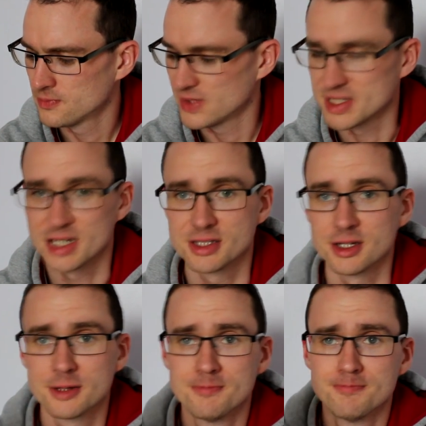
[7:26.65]

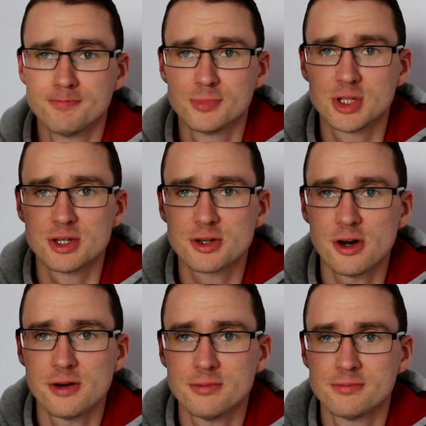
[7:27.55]
Fantastic. Cheers,
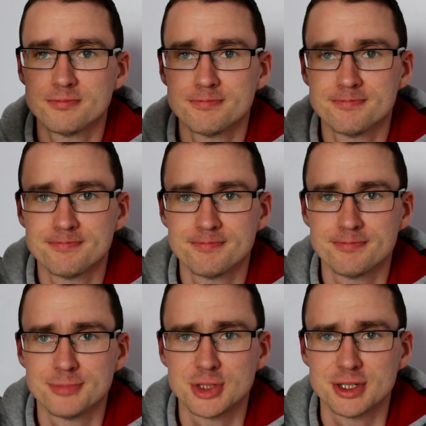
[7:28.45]
Kyle.
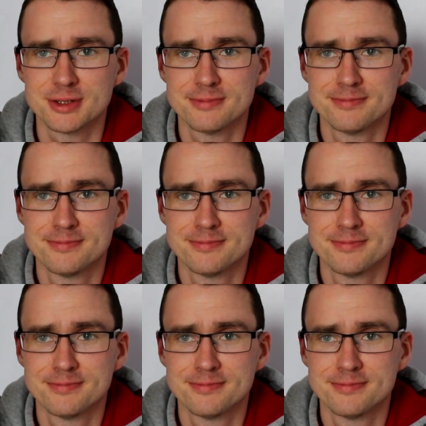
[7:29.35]
Cheers.